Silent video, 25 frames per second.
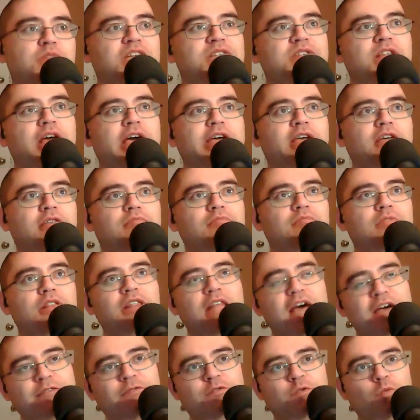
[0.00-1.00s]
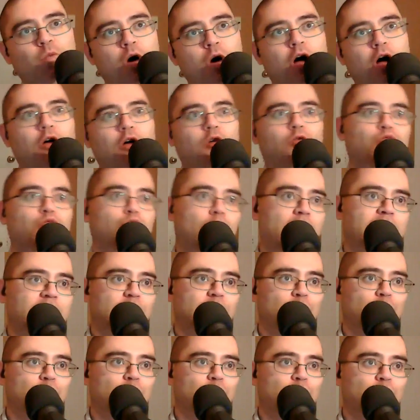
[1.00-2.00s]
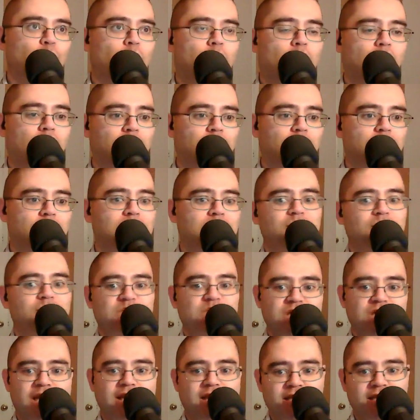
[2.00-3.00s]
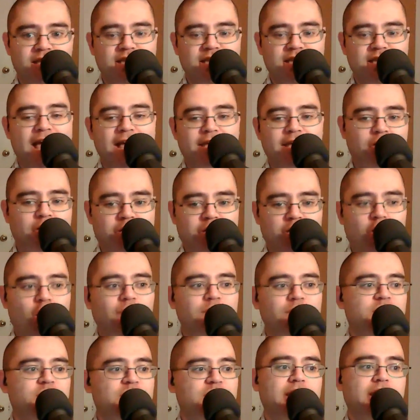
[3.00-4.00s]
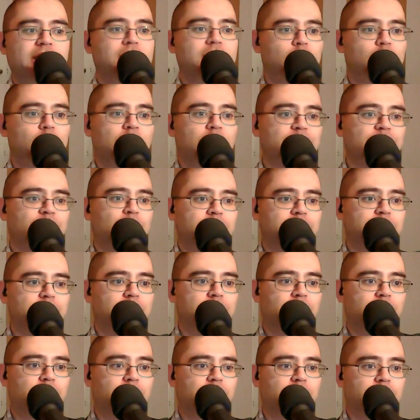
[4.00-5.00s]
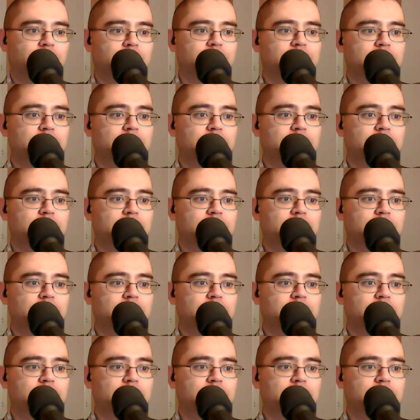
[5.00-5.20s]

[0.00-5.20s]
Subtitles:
like left wall, right wall, slightly diagonally offset across from each other. Yeah.